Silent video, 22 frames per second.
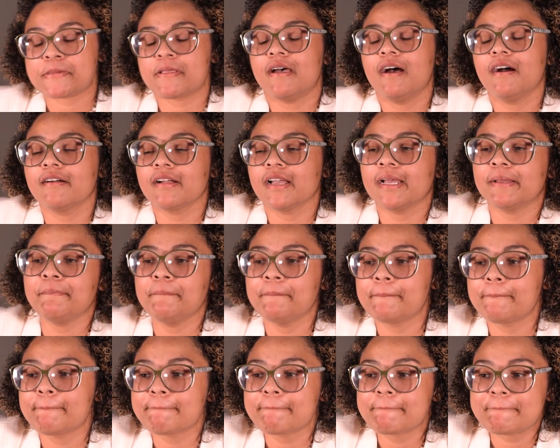what was
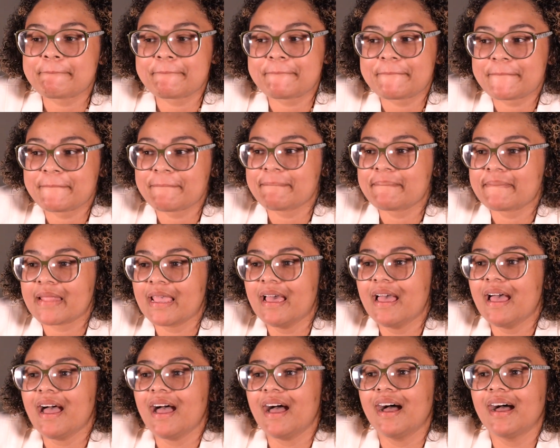that experience
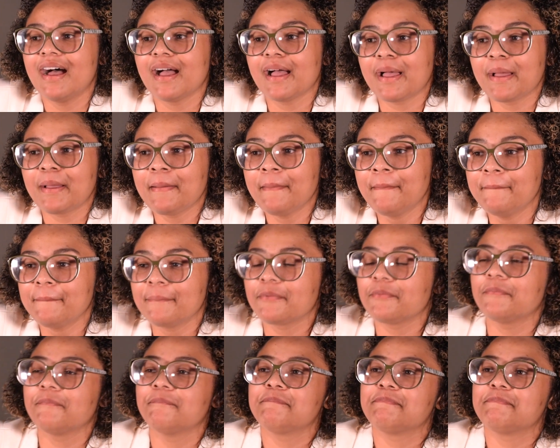like?